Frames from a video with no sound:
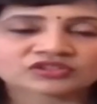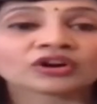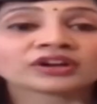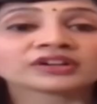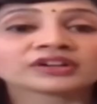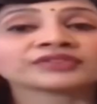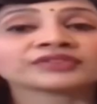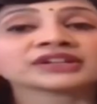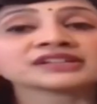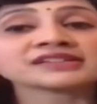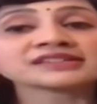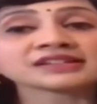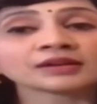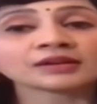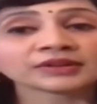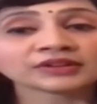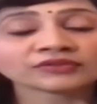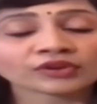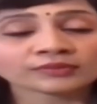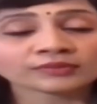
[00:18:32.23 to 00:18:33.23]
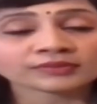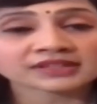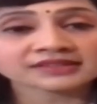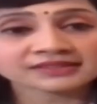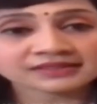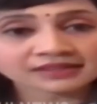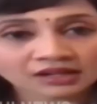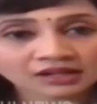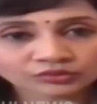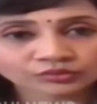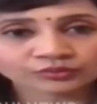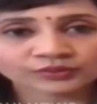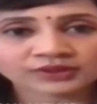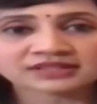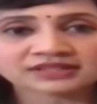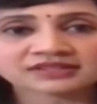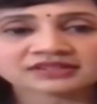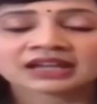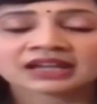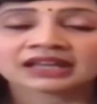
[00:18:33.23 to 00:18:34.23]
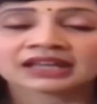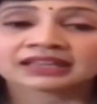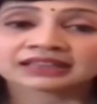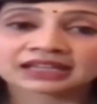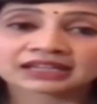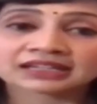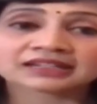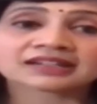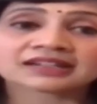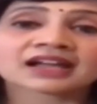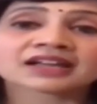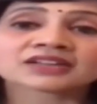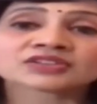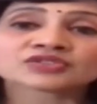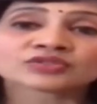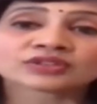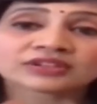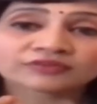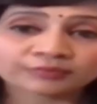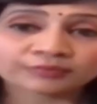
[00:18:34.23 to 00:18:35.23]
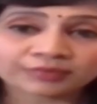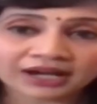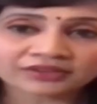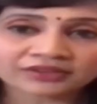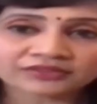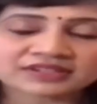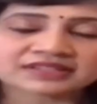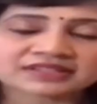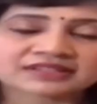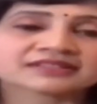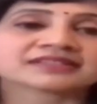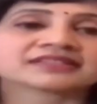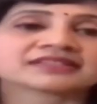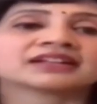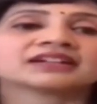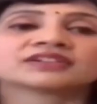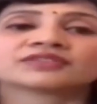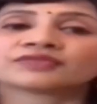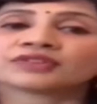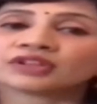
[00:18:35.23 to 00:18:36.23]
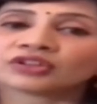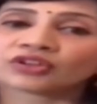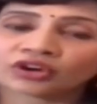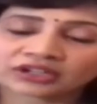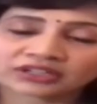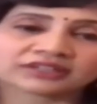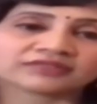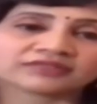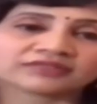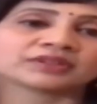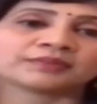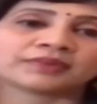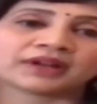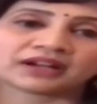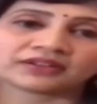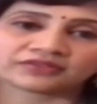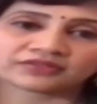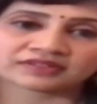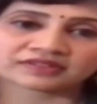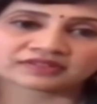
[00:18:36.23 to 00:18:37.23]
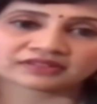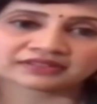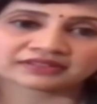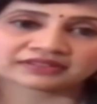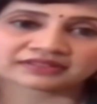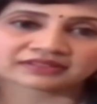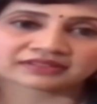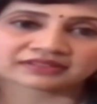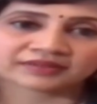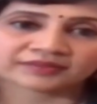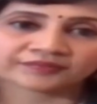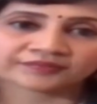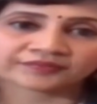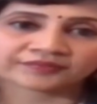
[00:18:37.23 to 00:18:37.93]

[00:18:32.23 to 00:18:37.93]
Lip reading: Or if it is coming from the southwest, then it has to give bad results, then it will not give the bad results.